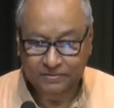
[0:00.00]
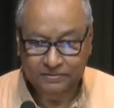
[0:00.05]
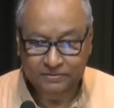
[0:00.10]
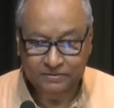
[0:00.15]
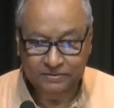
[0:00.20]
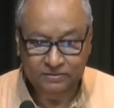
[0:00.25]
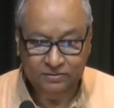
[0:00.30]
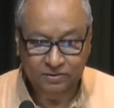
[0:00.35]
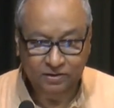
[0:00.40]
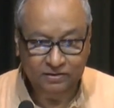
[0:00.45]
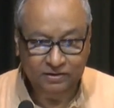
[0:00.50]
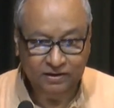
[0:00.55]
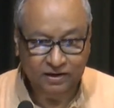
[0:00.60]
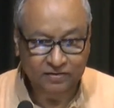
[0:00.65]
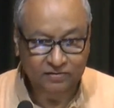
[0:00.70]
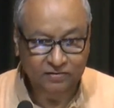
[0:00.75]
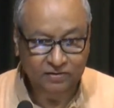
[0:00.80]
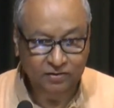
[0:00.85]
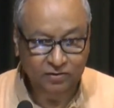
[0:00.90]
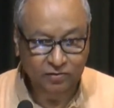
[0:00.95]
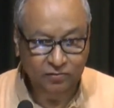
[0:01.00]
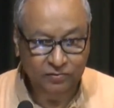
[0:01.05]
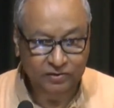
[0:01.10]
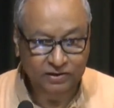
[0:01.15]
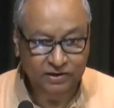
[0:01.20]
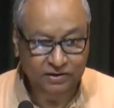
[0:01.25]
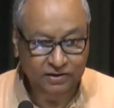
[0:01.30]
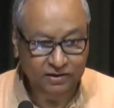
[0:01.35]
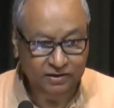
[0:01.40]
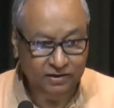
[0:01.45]
She's not asking
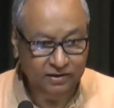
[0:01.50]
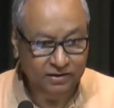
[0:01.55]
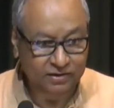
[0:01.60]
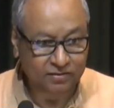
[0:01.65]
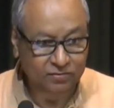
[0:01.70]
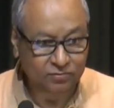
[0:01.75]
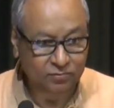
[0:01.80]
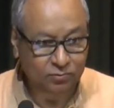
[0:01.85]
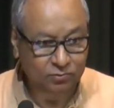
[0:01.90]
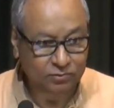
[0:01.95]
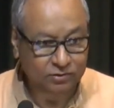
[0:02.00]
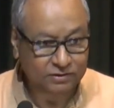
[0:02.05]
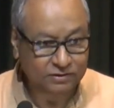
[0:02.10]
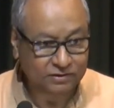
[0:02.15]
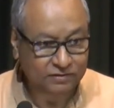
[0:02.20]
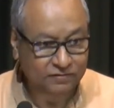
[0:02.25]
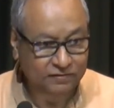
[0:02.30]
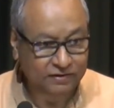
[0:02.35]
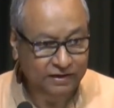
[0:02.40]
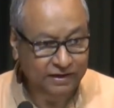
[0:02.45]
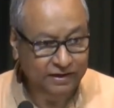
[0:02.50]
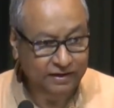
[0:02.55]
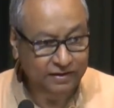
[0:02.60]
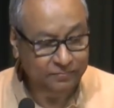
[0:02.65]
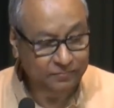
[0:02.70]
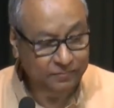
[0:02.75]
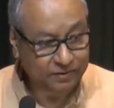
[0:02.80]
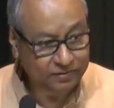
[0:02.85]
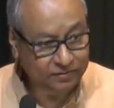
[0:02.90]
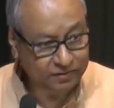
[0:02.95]
whether the color is good. She's saying
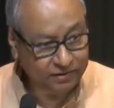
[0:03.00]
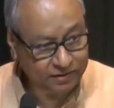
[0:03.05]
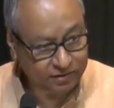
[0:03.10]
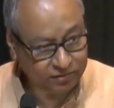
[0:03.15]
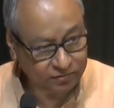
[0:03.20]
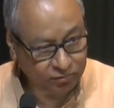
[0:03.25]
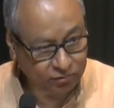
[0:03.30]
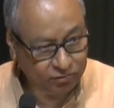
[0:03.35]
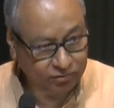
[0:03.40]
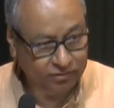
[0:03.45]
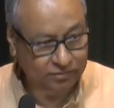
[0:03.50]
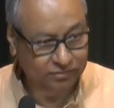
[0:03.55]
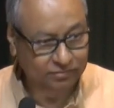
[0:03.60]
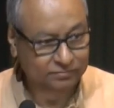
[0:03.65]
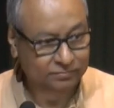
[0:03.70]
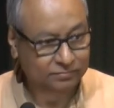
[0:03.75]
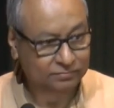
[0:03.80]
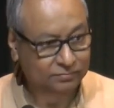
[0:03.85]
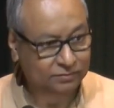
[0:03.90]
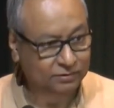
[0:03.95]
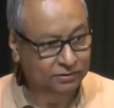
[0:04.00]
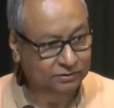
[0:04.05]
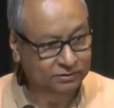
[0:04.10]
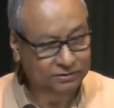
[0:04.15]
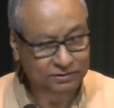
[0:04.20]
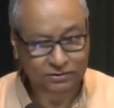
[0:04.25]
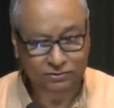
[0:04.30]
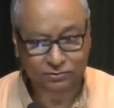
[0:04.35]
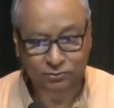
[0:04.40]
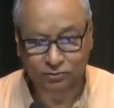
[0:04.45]
it is good because
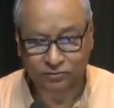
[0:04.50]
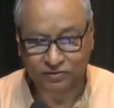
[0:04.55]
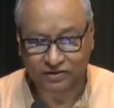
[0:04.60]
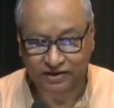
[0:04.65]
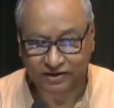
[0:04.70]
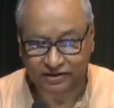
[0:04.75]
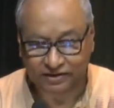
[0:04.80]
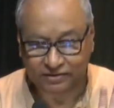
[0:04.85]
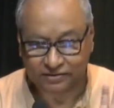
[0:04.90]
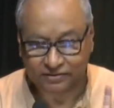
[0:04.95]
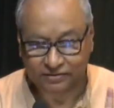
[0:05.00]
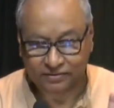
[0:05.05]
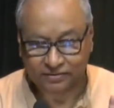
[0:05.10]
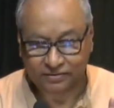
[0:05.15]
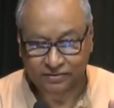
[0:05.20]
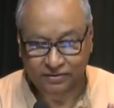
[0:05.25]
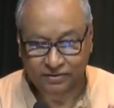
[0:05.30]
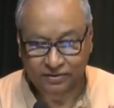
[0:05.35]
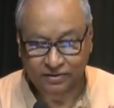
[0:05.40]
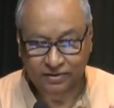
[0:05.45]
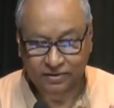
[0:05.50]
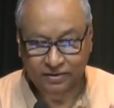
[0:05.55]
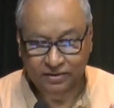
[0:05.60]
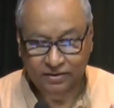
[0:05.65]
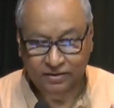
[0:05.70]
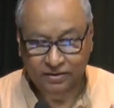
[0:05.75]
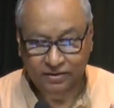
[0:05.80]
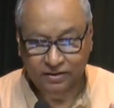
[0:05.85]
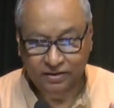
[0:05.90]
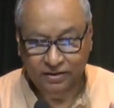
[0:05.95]
she has chosen it.
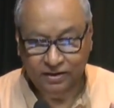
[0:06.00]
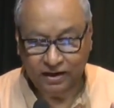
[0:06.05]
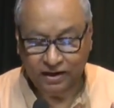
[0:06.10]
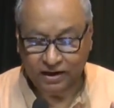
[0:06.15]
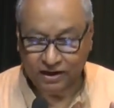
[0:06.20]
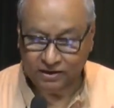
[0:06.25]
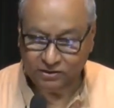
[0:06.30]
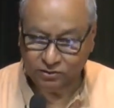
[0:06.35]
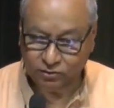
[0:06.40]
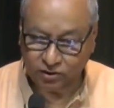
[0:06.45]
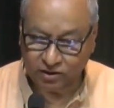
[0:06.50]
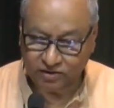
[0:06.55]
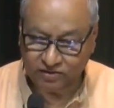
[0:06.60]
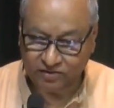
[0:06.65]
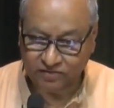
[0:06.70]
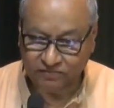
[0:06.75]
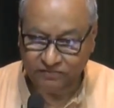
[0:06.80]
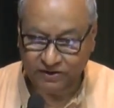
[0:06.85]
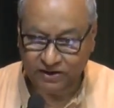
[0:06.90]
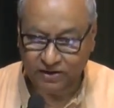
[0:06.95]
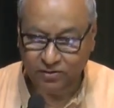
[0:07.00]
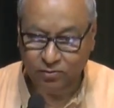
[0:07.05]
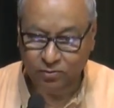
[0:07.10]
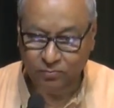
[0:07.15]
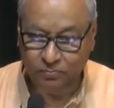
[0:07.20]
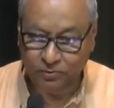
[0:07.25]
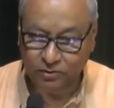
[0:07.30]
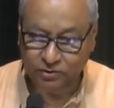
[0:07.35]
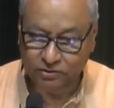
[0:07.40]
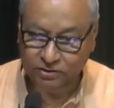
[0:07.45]
Her choice is very
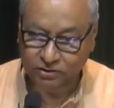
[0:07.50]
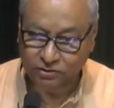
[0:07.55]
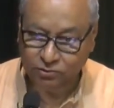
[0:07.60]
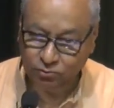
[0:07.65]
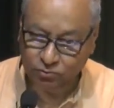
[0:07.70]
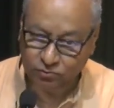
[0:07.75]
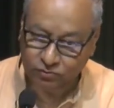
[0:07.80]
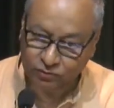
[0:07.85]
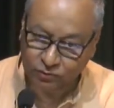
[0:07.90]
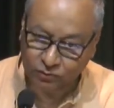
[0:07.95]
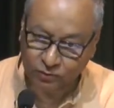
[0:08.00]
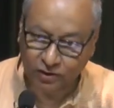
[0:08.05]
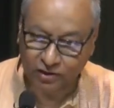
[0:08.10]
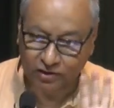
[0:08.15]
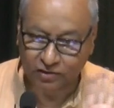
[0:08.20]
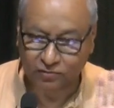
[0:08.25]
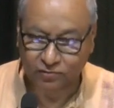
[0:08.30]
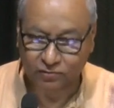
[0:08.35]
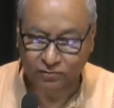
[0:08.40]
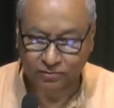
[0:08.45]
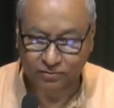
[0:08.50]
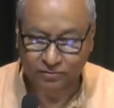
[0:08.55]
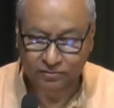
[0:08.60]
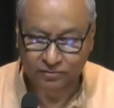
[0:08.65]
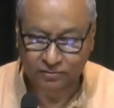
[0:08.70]
good because she chose you also.